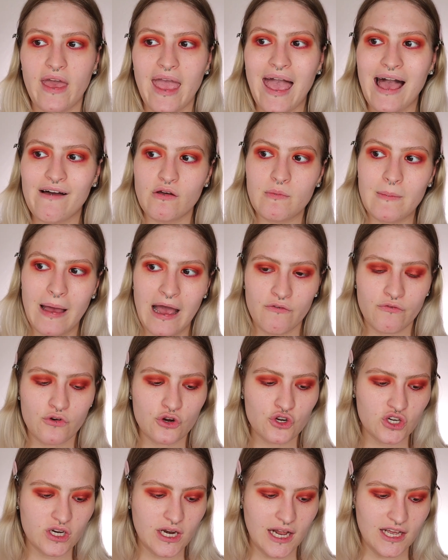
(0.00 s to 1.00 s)
They have a matte
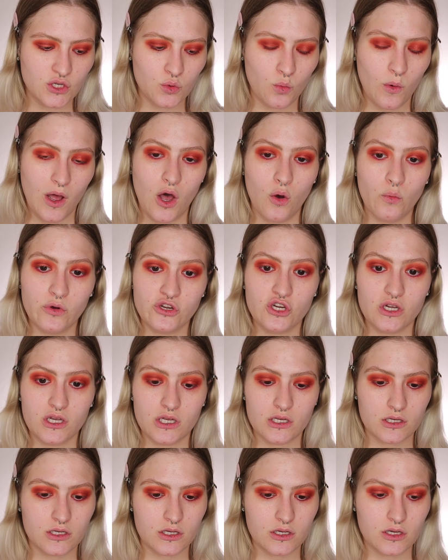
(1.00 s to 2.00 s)
version as well, which
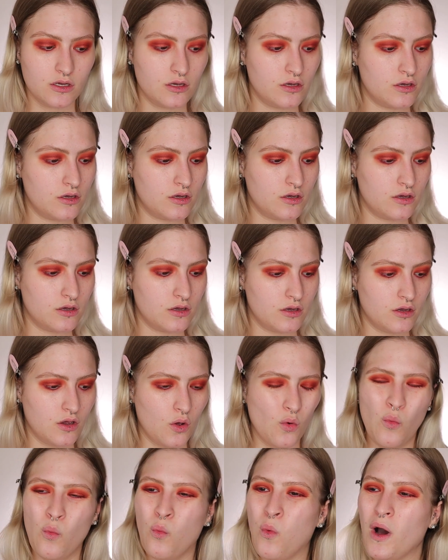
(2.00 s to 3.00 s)
is...
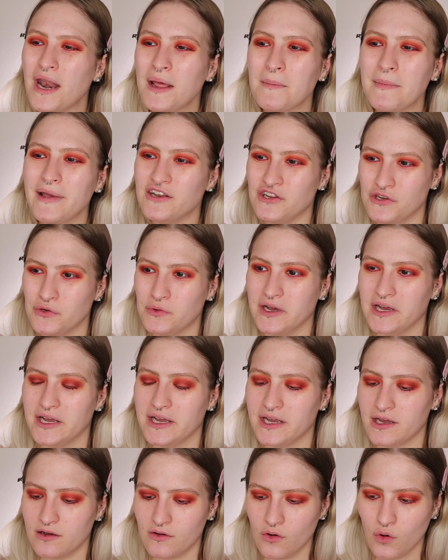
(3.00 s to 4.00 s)
What am I
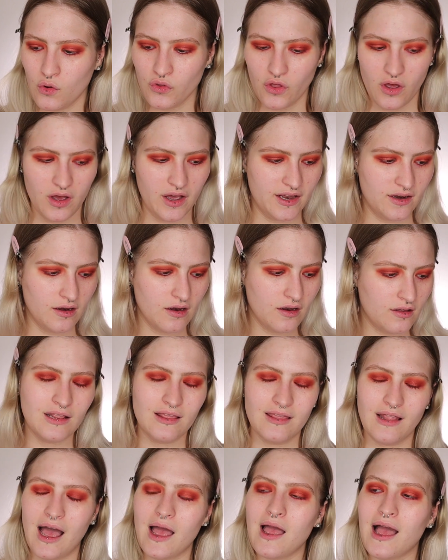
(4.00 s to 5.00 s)
doing? Hold on.
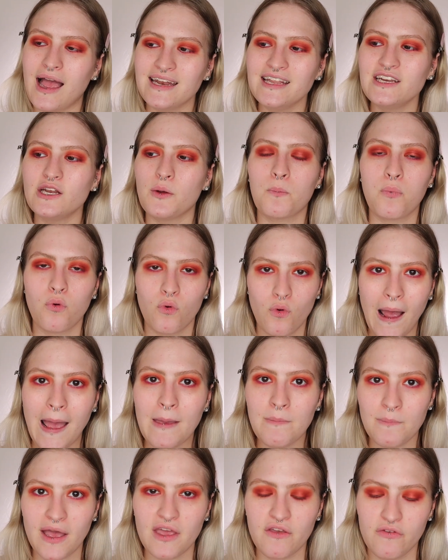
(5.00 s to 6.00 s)
I need to
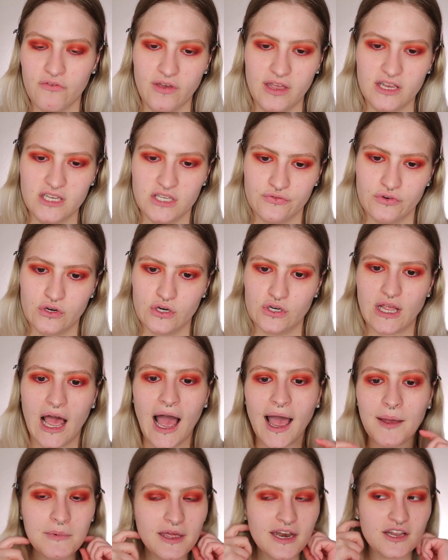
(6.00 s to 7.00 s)
prime my face first.
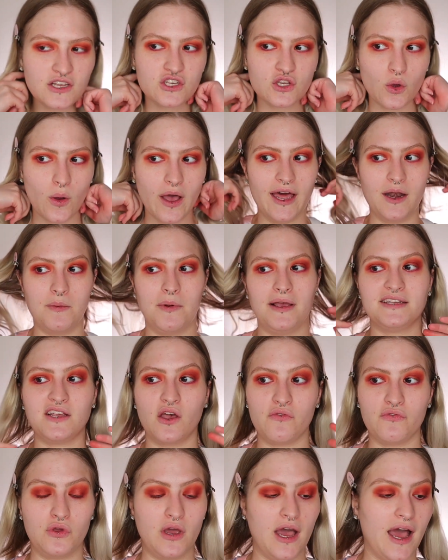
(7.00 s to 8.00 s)
I'm getting so ahead of
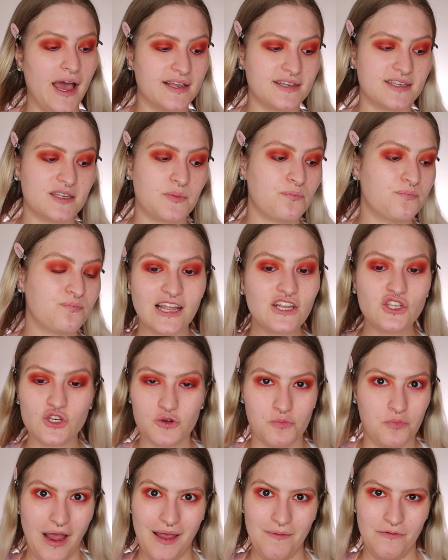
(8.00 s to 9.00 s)
myself, you guys. Let's
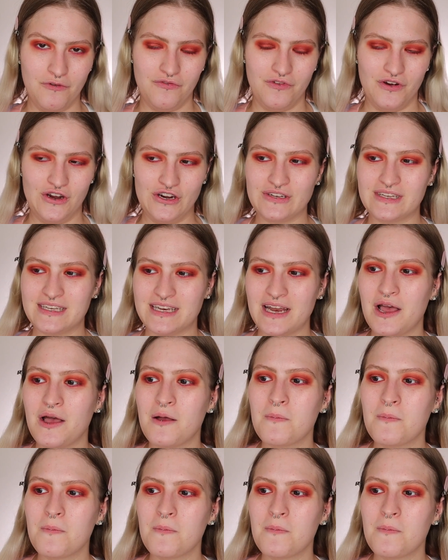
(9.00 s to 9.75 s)
do primer first.